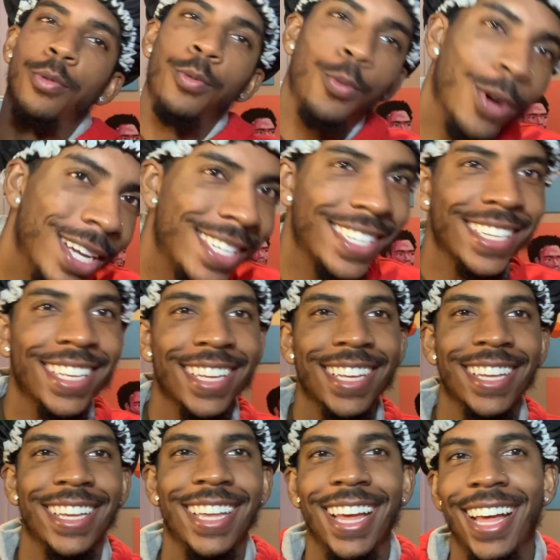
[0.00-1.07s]
What's
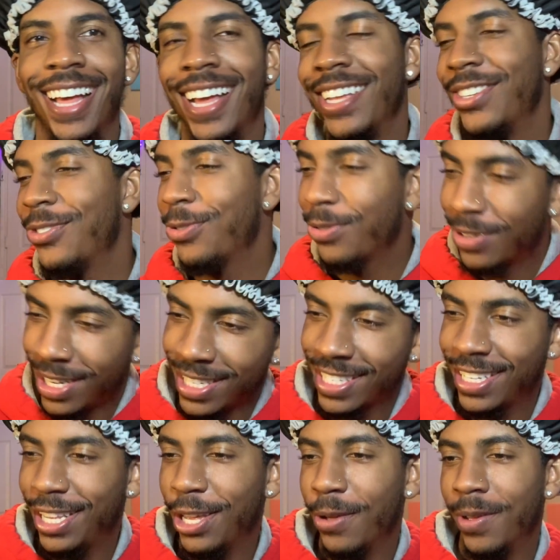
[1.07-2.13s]
good, guys? What's
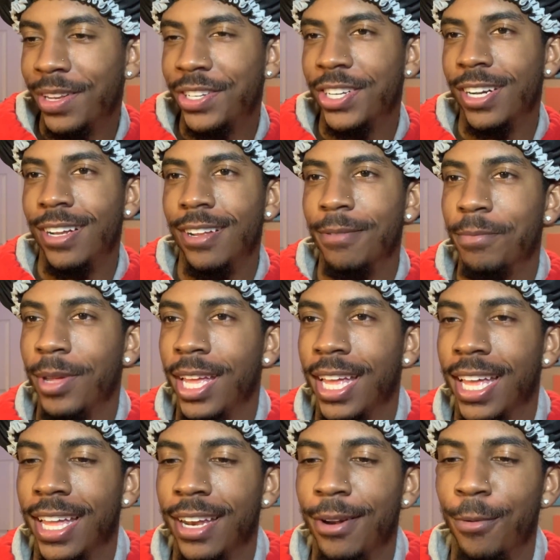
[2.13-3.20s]
good with y'all,
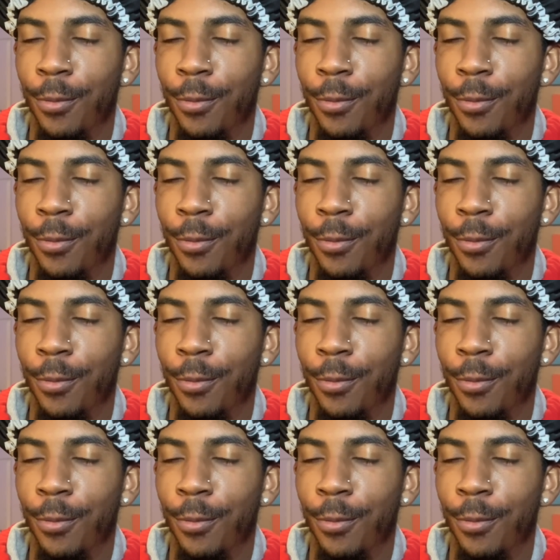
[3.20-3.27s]
man?